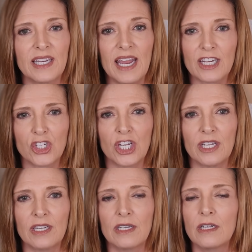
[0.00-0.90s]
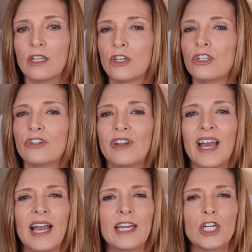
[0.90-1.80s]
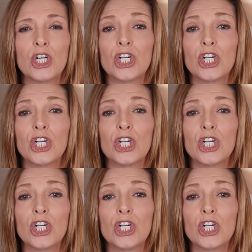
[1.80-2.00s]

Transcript: connection. You're not